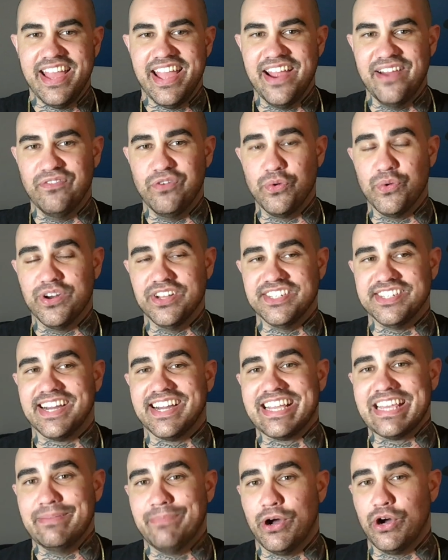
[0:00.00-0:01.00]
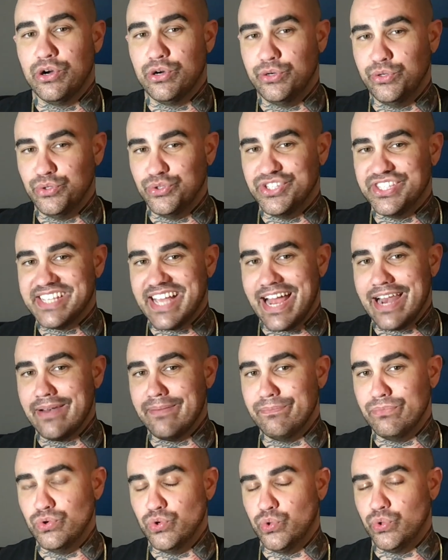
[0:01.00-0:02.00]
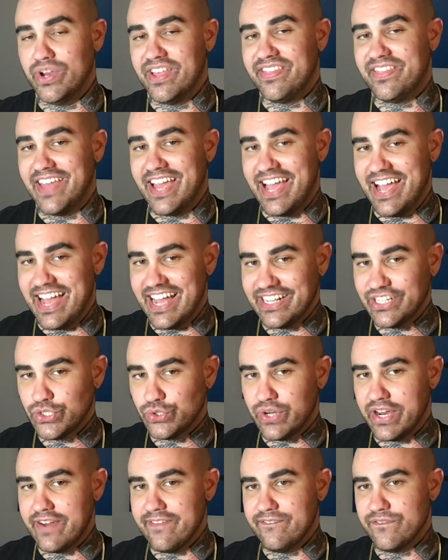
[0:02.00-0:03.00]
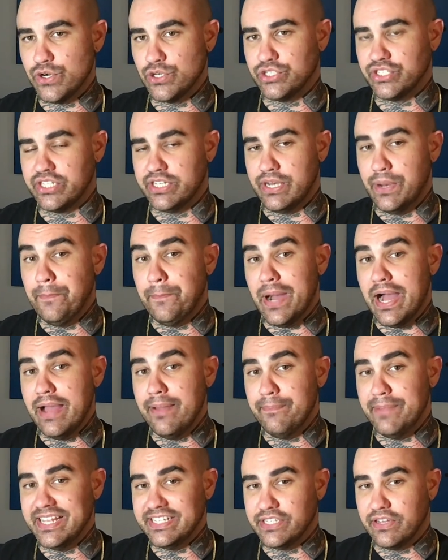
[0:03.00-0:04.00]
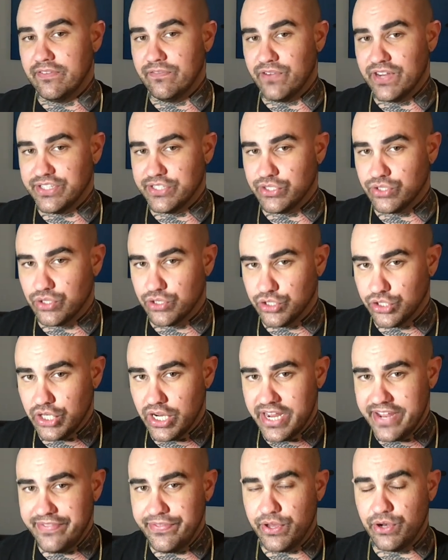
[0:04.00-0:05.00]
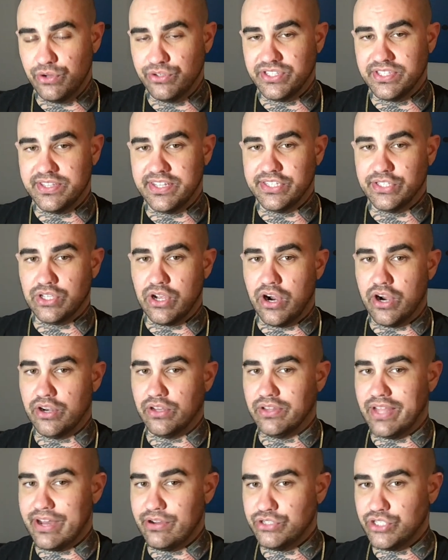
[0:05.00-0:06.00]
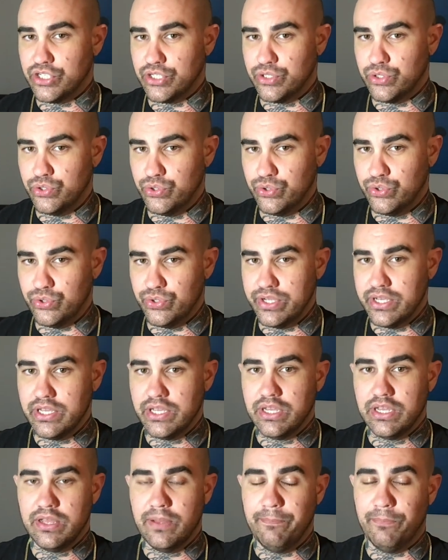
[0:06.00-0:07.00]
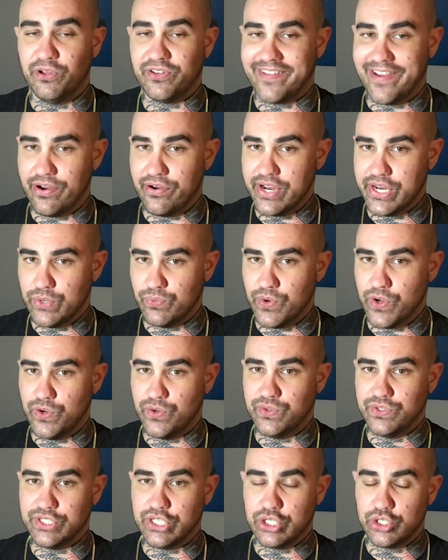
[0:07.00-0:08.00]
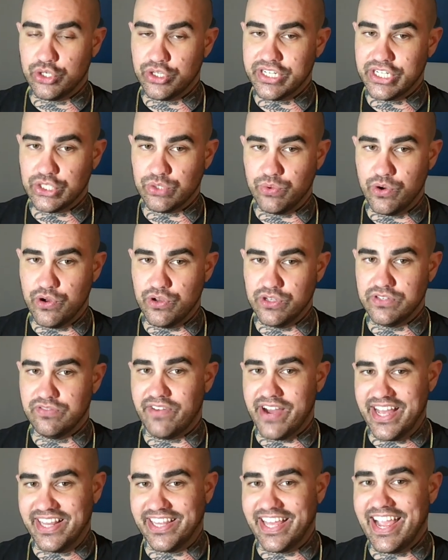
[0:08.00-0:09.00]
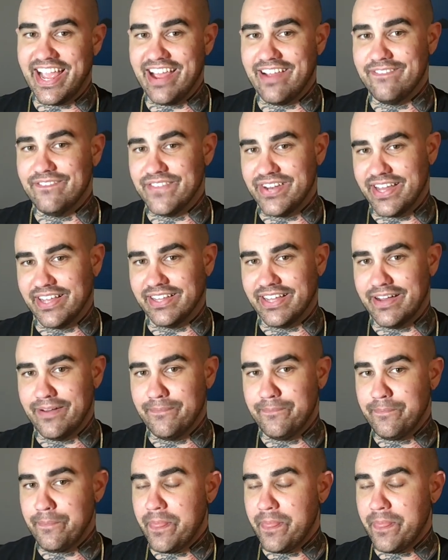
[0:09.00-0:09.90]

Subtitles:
Everyone talking about Oud Satin Mood, the Extrait version by Maison Francis Kurkdjian. The notes in this are Laotian Oud, Bulgarian Rose, Turkish Rose, Violet, and Vanilla.